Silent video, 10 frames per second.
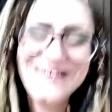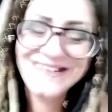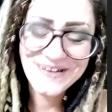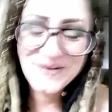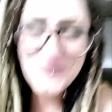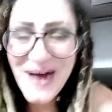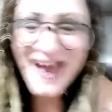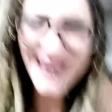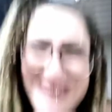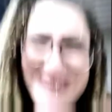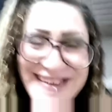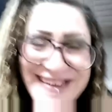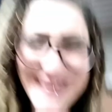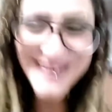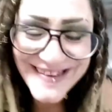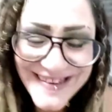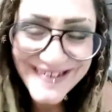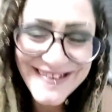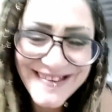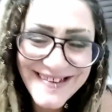was having anxiety before I
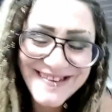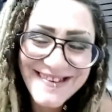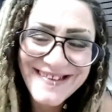called you.